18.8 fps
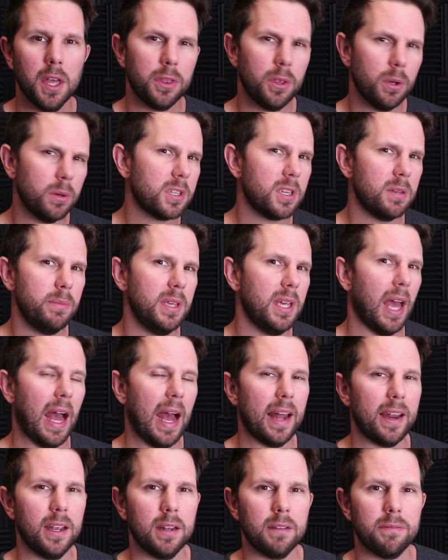those can be
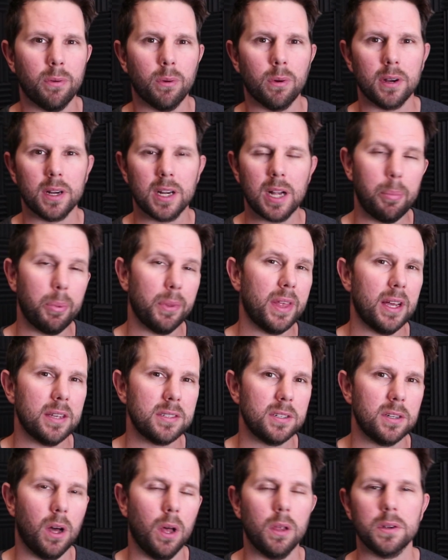added for a couple
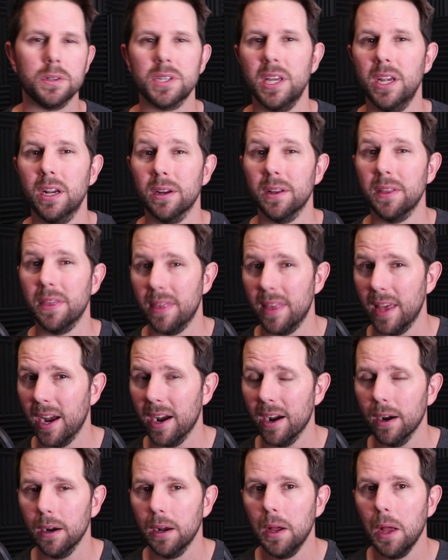$1,000s here and
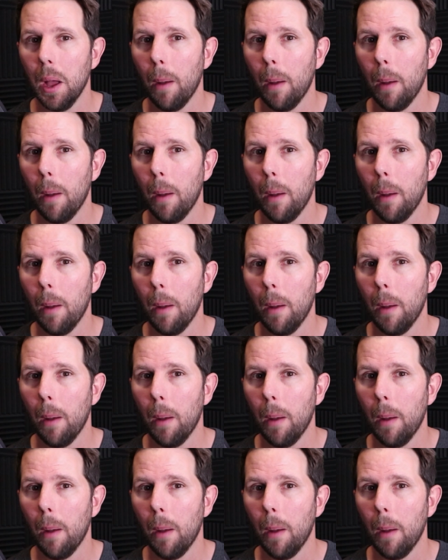there,